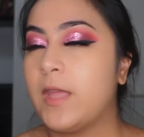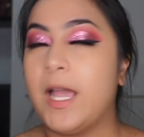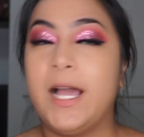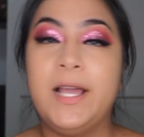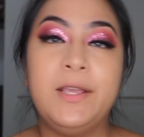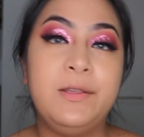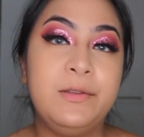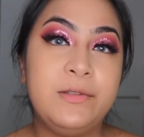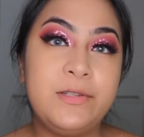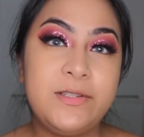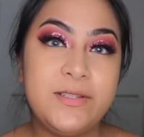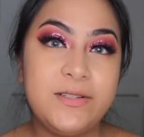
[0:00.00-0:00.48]

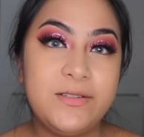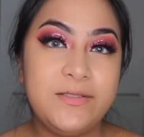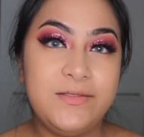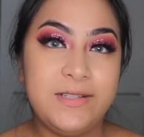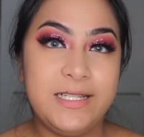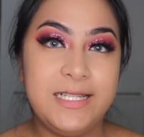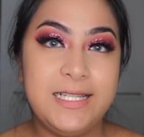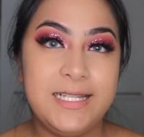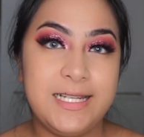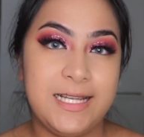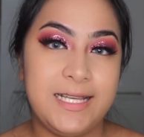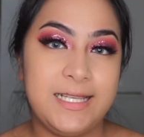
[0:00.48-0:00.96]
I used to
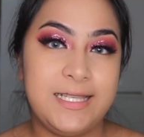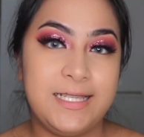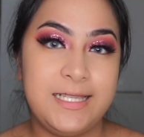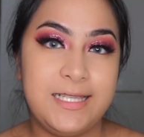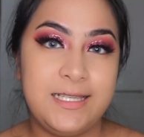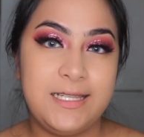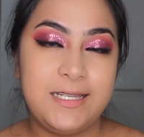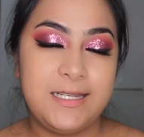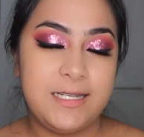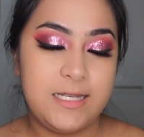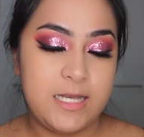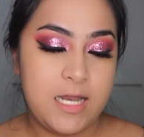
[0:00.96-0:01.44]
really like
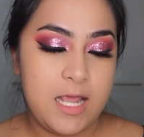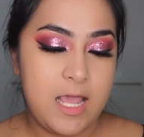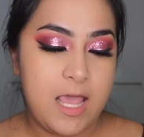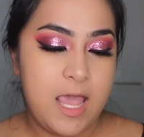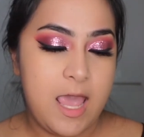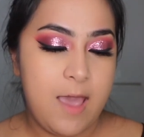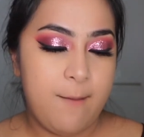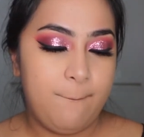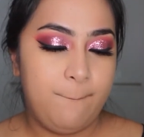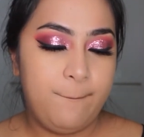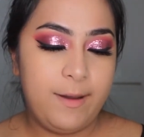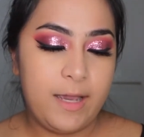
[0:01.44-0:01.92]
it,
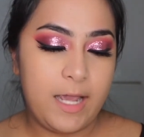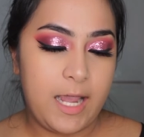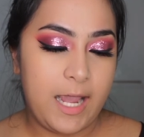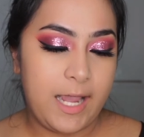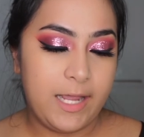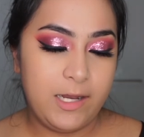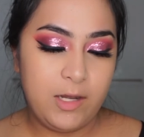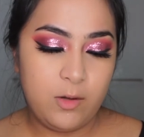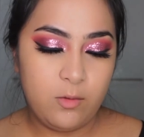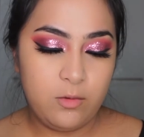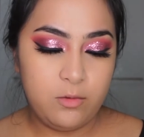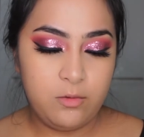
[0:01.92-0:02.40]
but
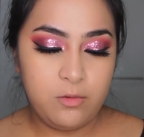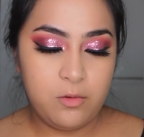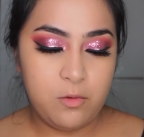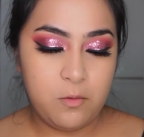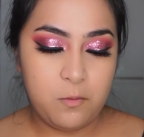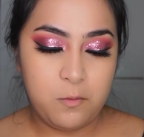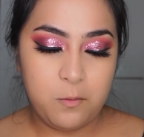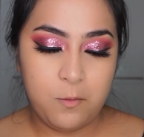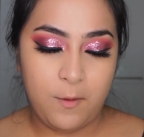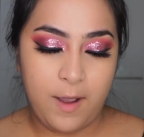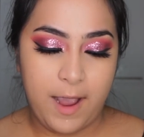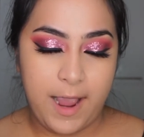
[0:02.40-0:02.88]
I don't know
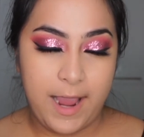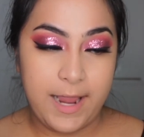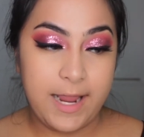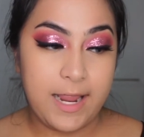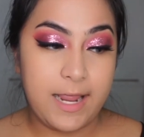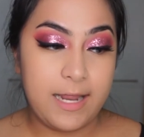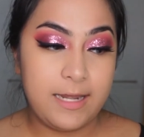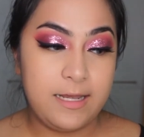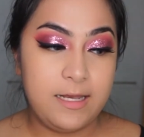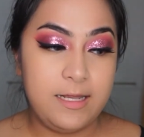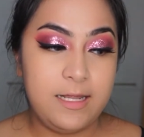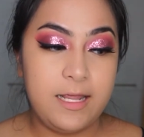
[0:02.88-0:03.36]
why
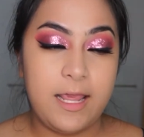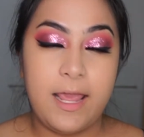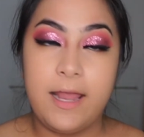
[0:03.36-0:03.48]
at the